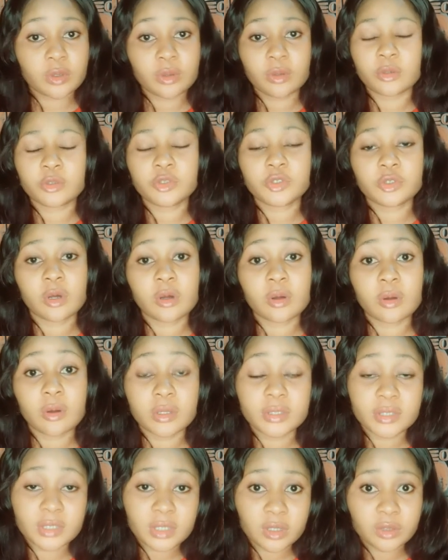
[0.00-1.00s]
Lotion
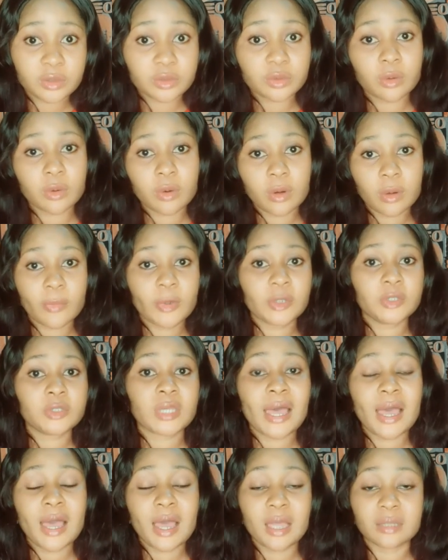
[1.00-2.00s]
contains cocoa
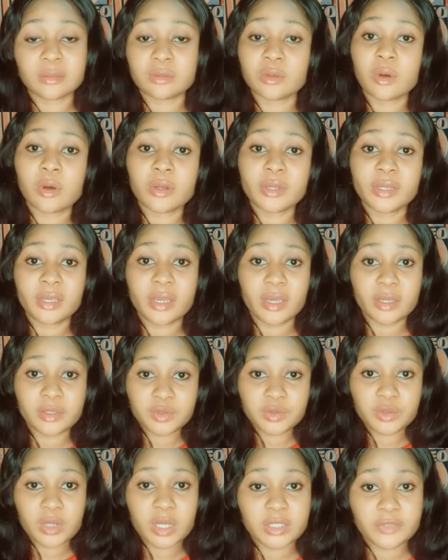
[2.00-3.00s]
butter and honey
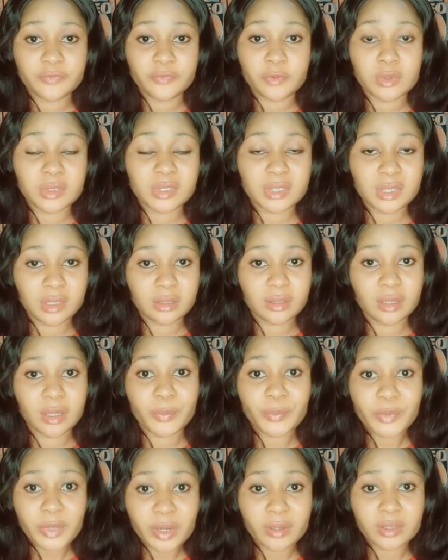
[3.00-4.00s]
extract for skin
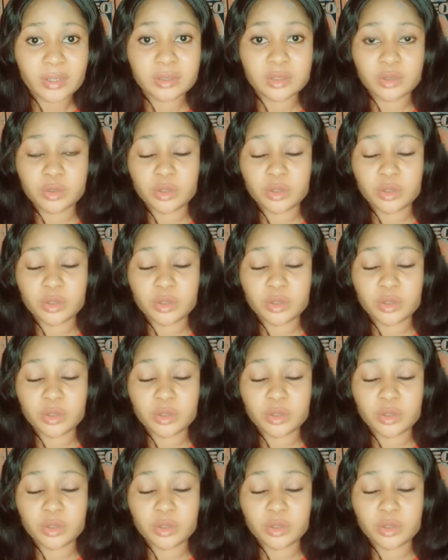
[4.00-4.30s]
appearance.